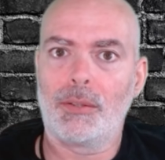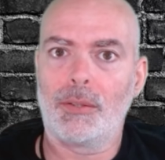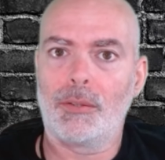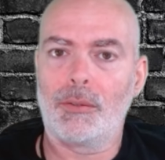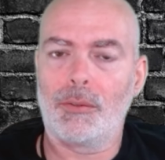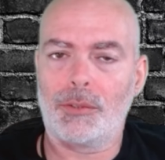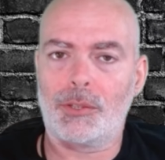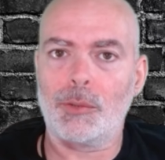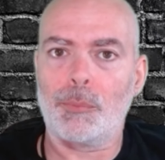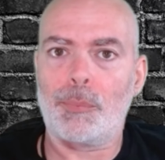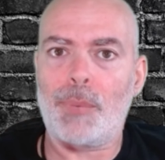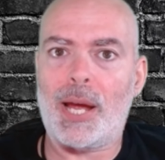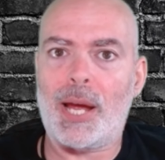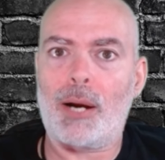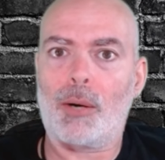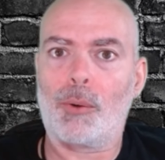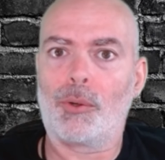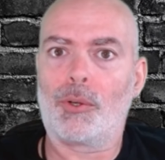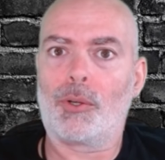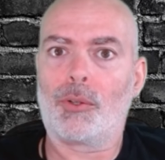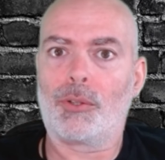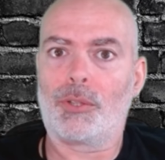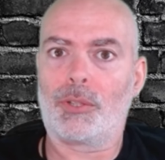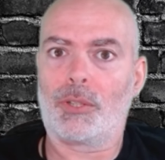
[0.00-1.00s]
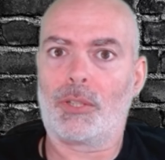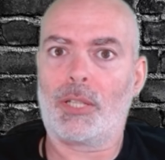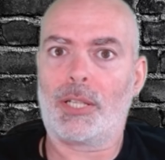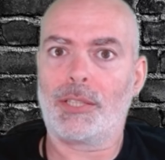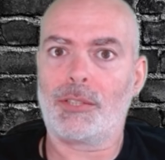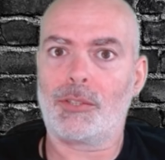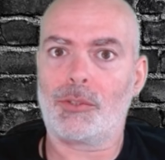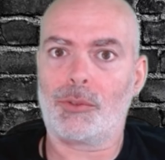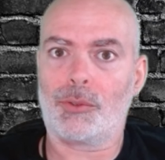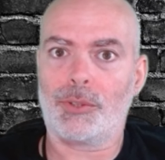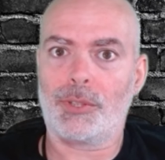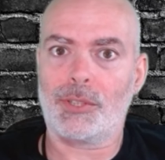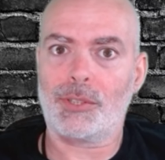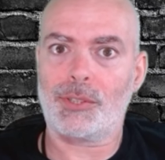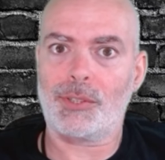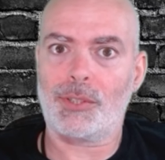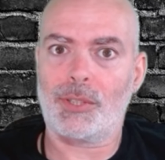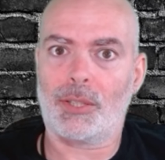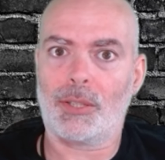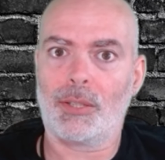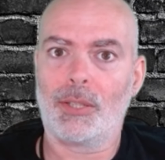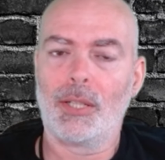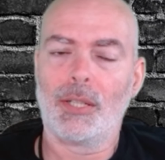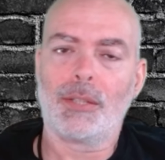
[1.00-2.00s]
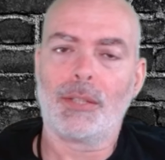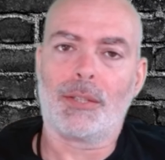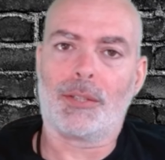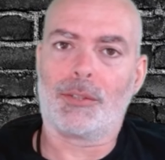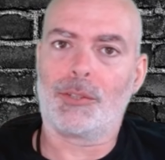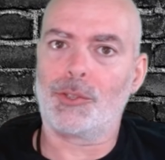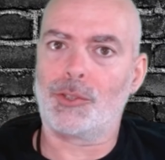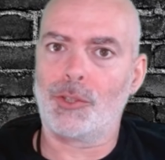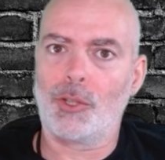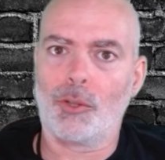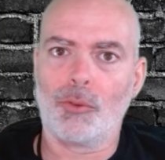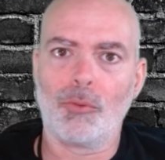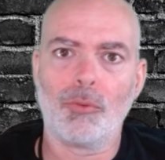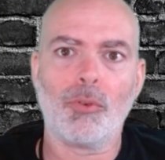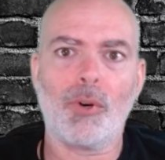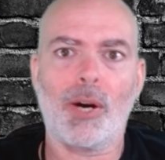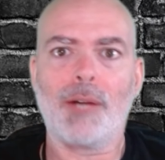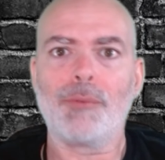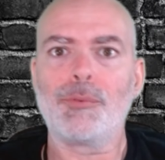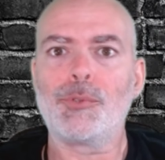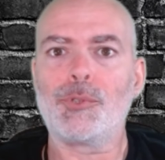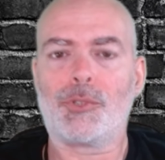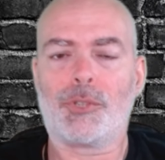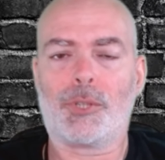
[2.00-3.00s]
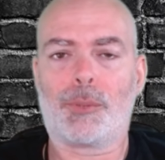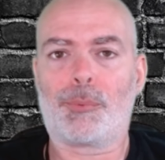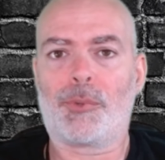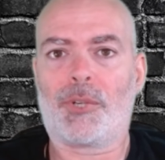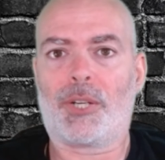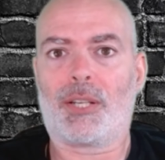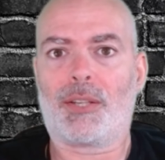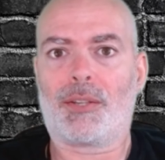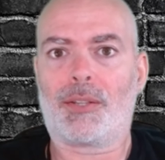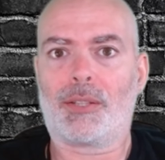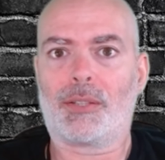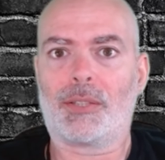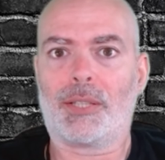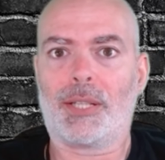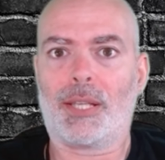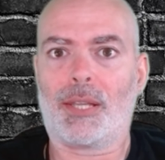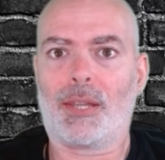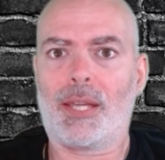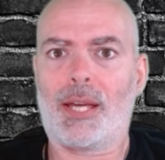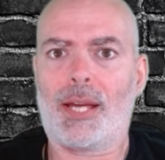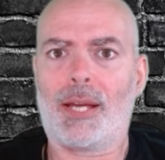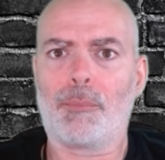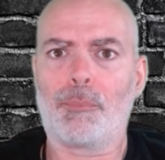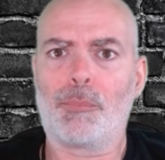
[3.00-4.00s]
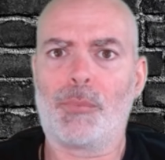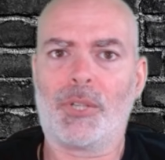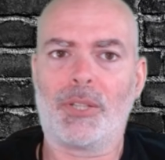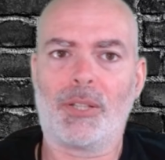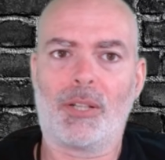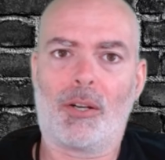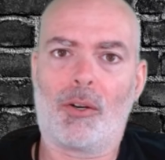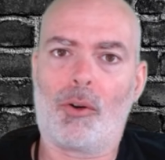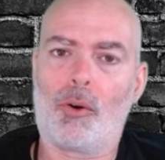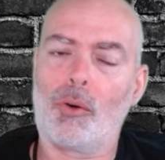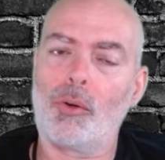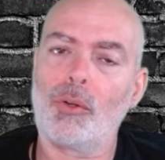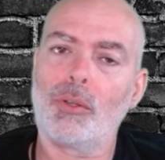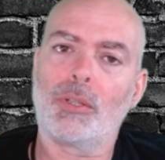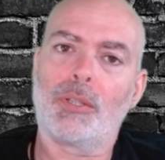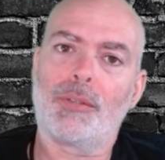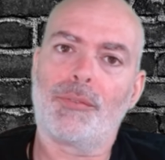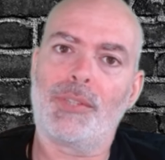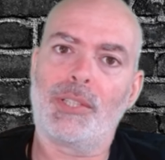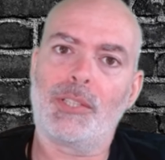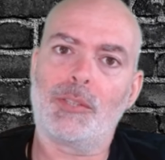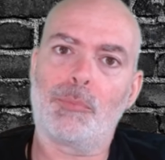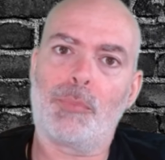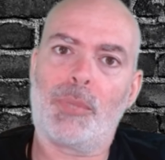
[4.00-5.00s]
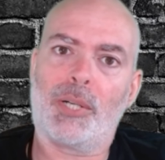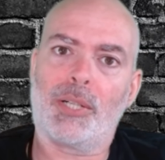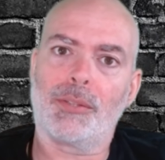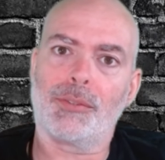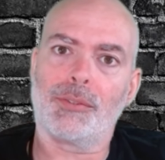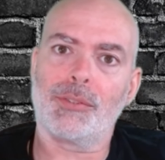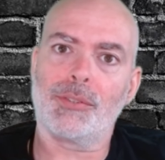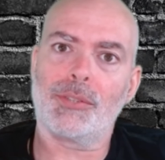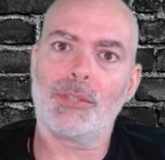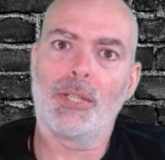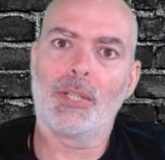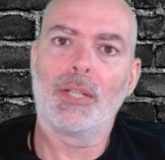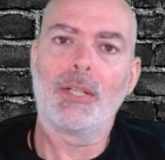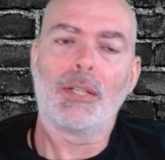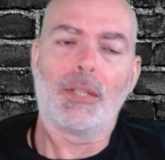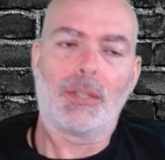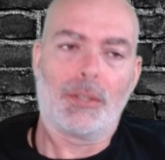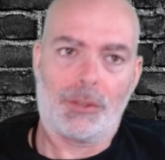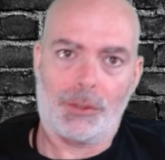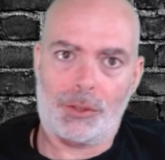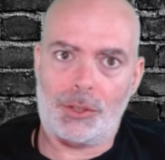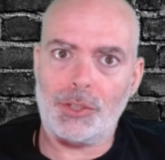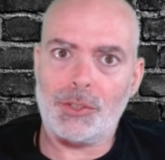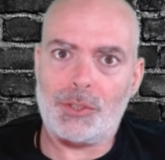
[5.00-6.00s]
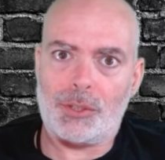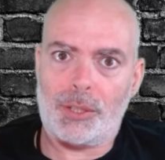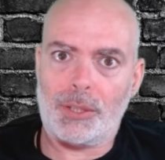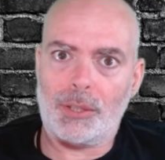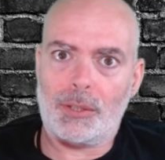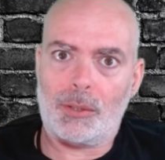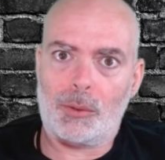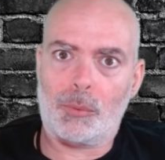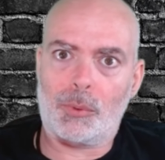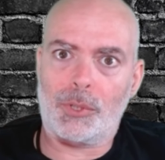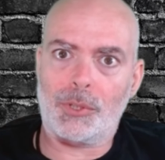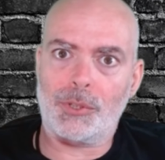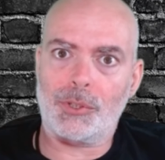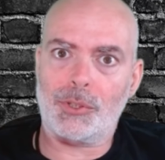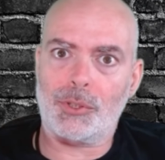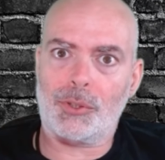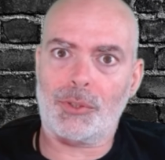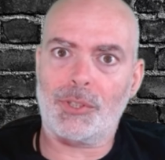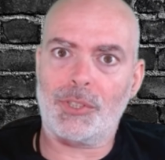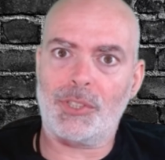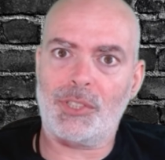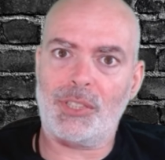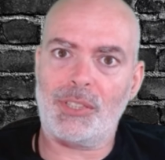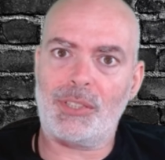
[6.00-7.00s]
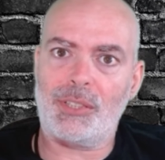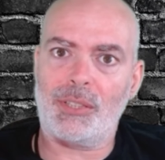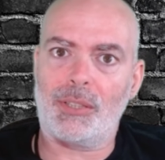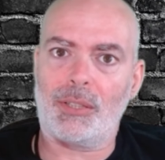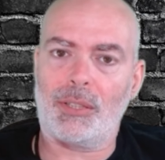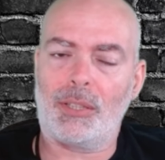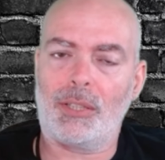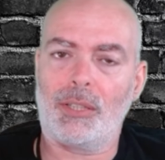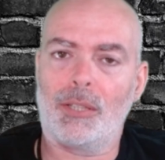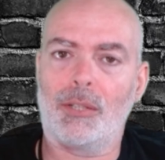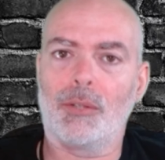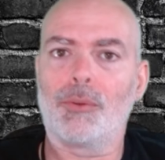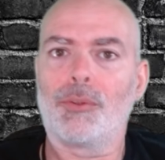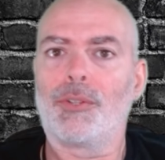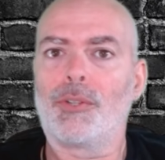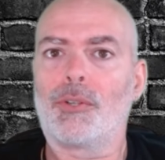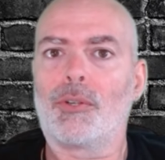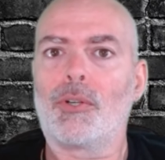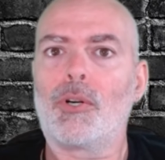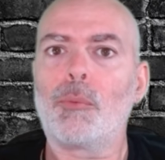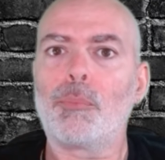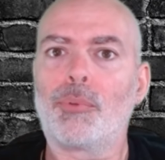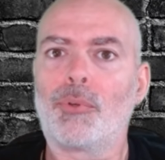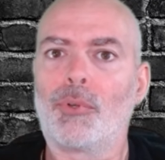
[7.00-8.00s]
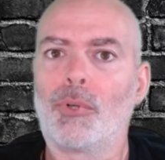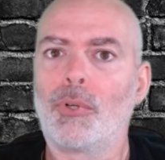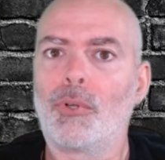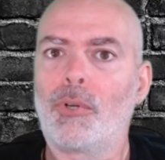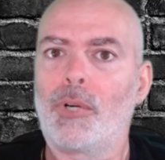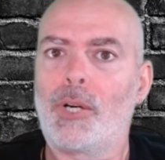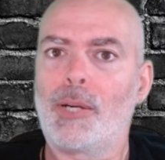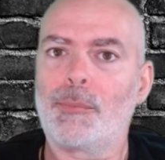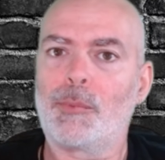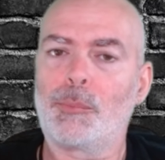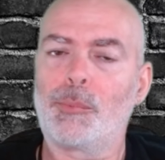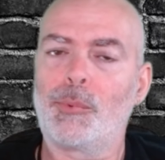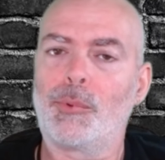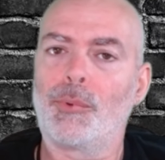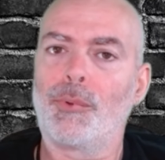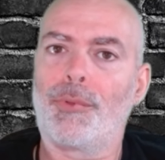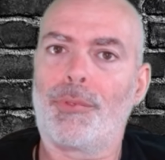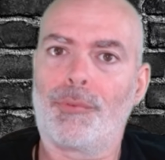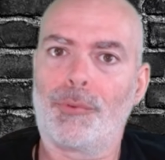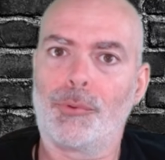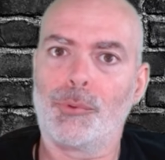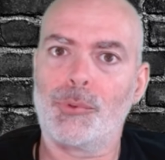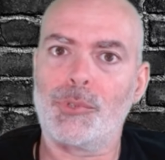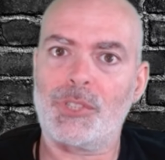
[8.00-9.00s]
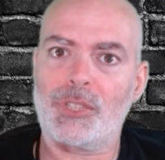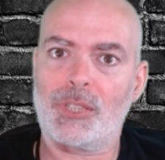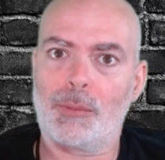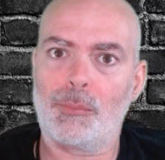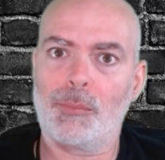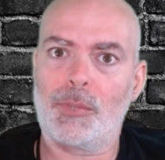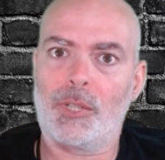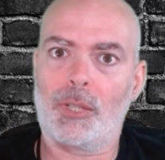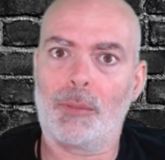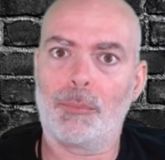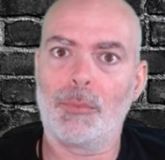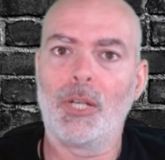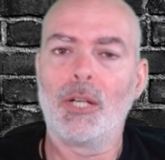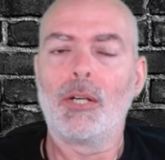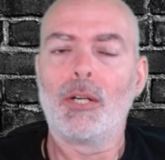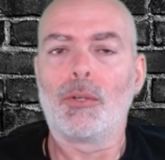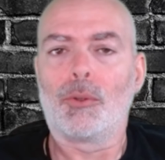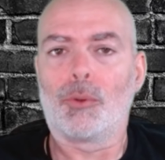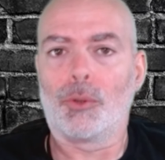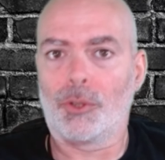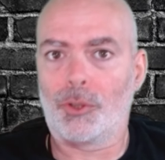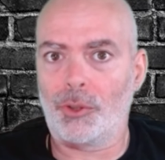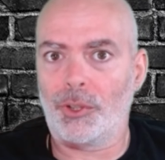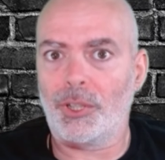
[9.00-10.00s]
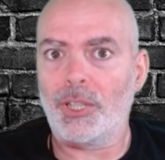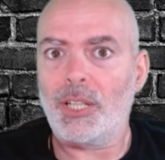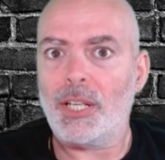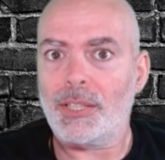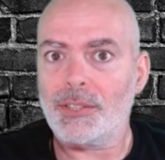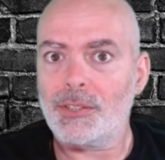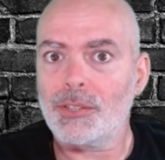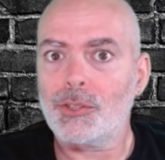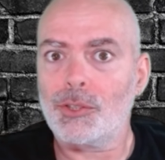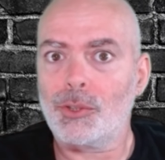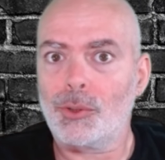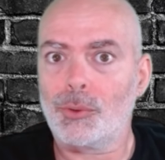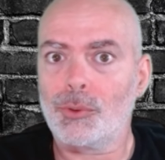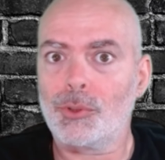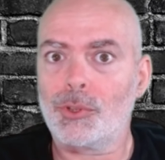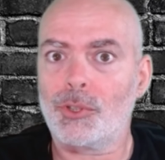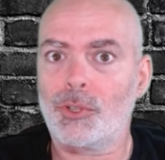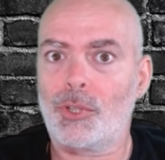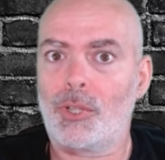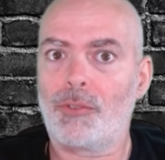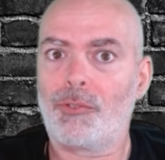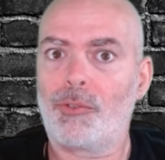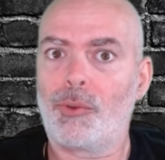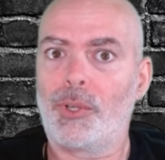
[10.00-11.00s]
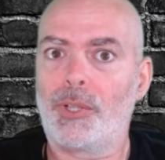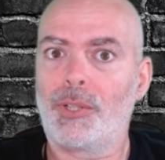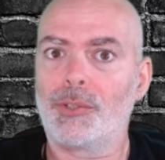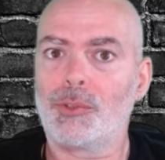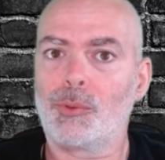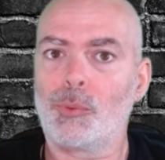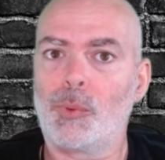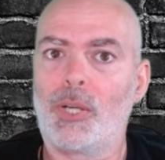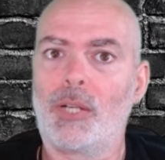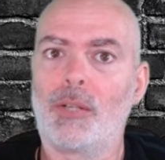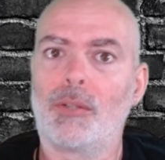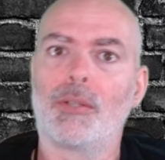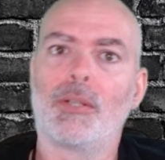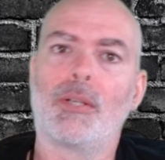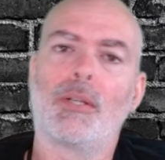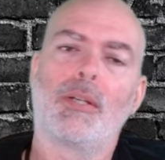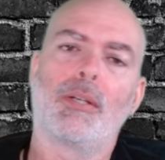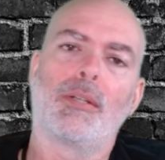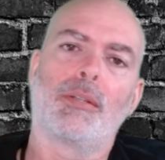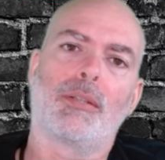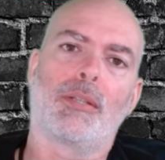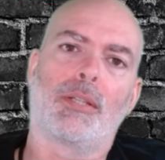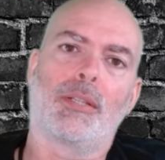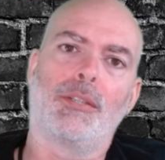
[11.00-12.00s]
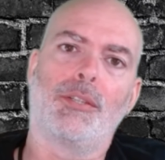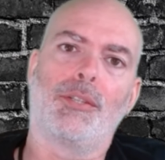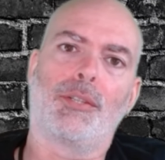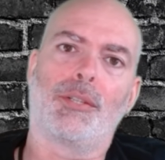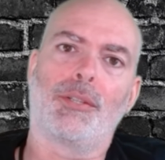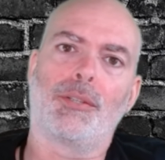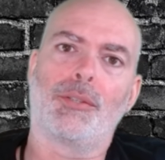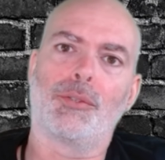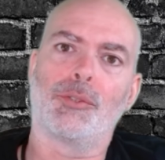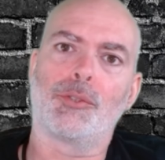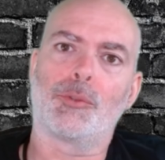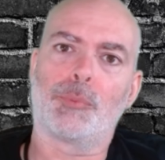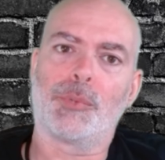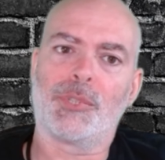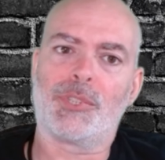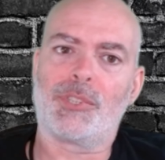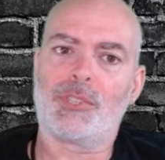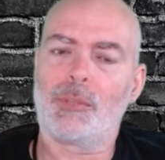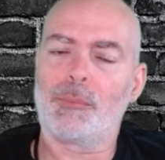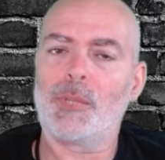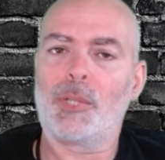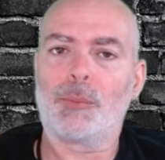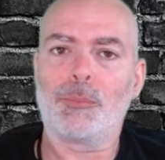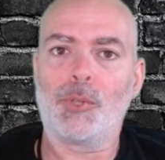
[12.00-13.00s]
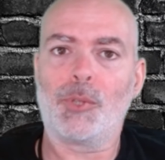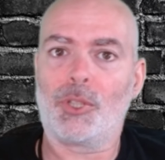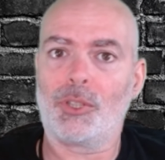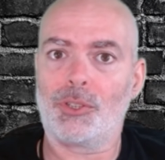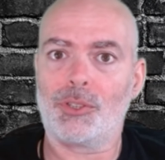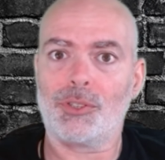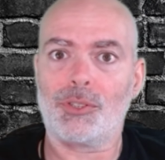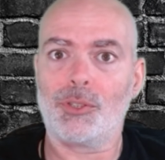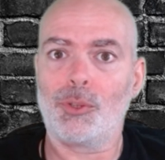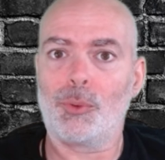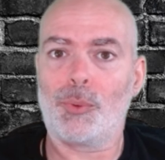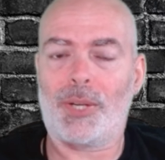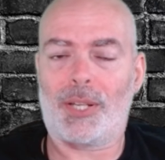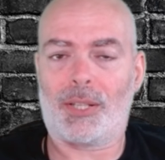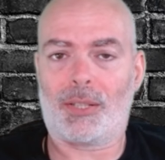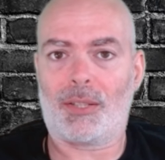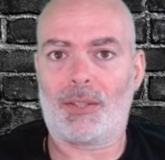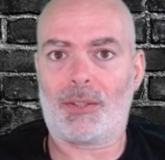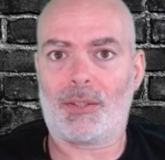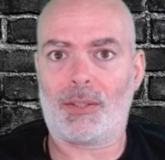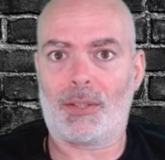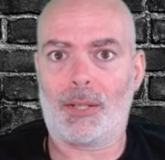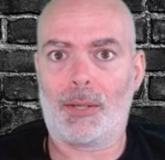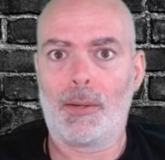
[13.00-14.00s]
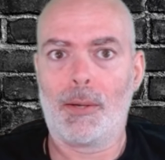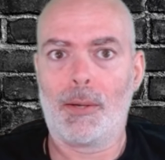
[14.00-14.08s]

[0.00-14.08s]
to power all the lights on this thing. Now, there's no rev strip or anything like that, but all of these buttons, just like the ones on the GT Neo, they're all programmable through SimHub, or Grid has its own software as well that you can use. But SimHub, you can just do anything.